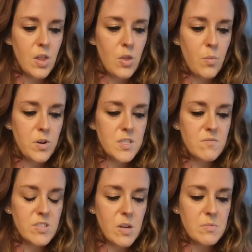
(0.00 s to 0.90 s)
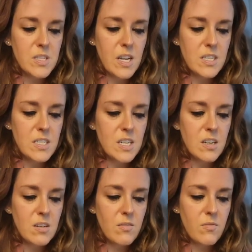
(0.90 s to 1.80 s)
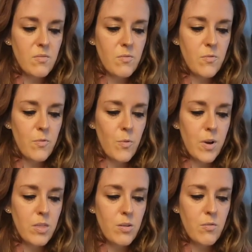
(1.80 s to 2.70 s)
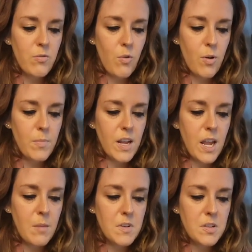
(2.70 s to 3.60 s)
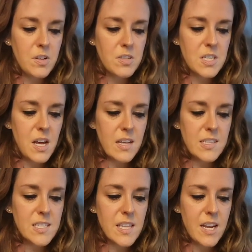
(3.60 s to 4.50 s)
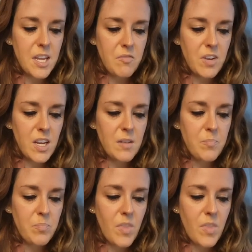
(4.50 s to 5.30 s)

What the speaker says: The words of Psalms 19:1-4 became clear to us that evening.